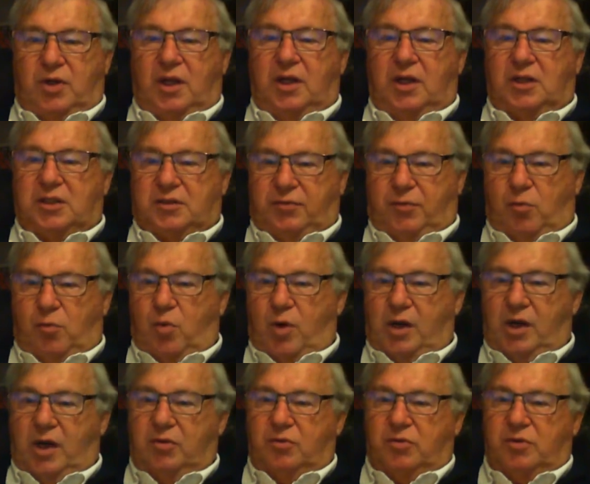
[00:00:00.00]
links from
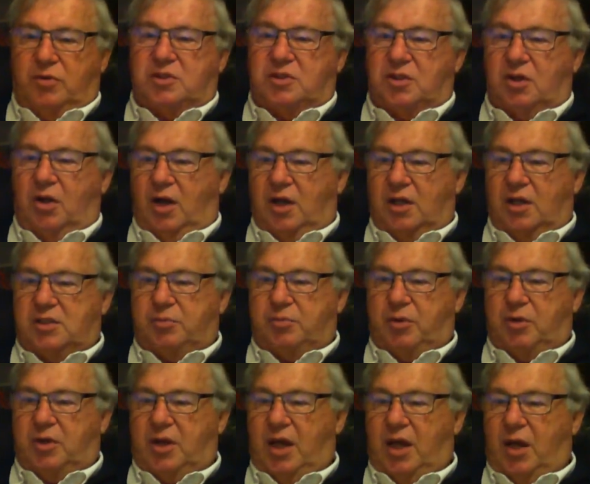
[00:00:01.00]
100 sites,
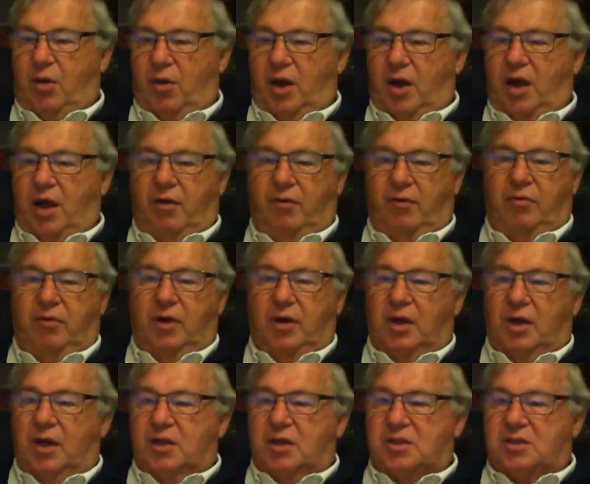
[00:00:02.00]
but now I have
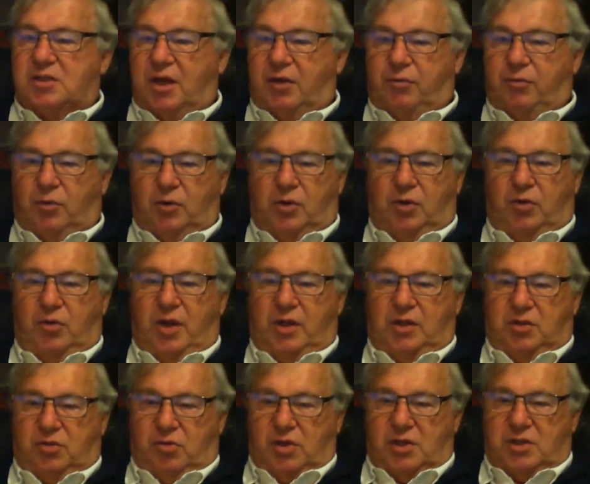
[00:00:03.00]
several
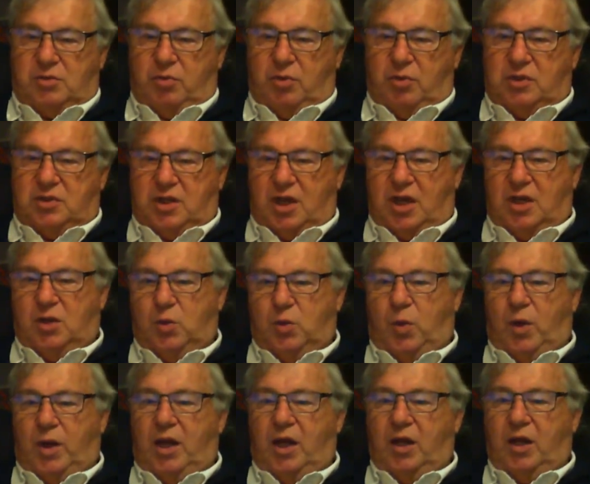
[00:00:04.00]
directories with 10 to
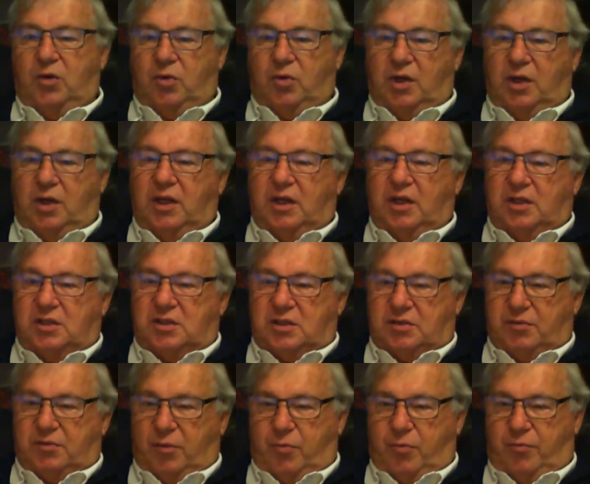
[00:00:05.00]
100
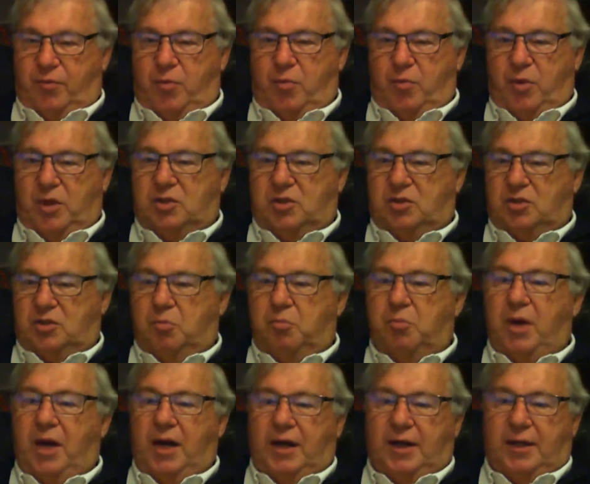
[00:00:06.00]
links uh, from each
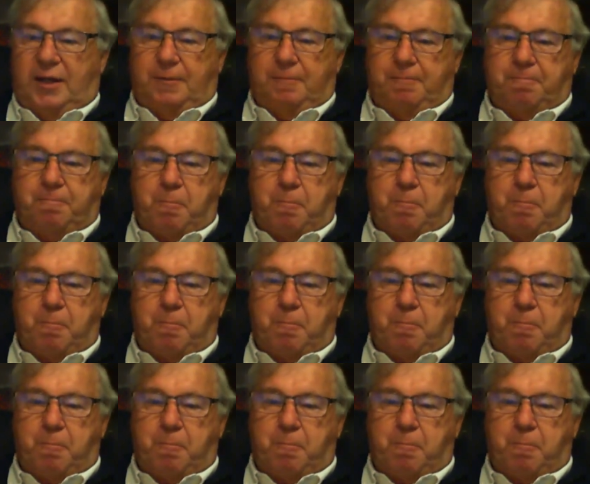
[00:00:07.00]
domain.